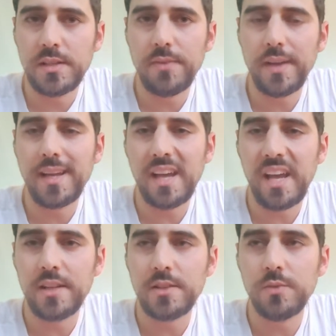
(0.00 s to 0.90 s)
If I
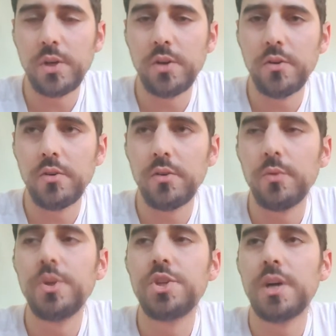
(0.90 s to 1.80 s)
can't,
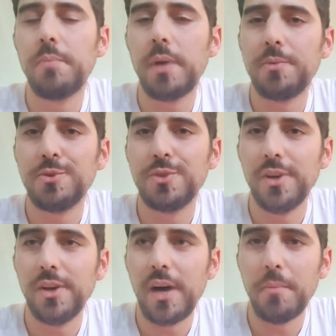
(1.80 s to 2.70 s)
we jump up to the
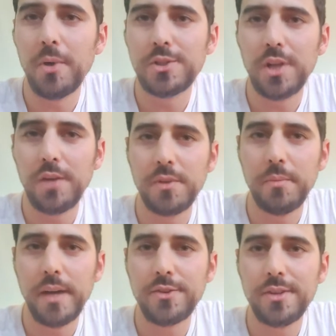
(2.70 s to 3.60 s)
unboxing of the
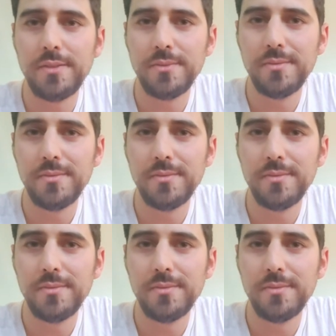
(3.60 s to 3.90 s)
battery.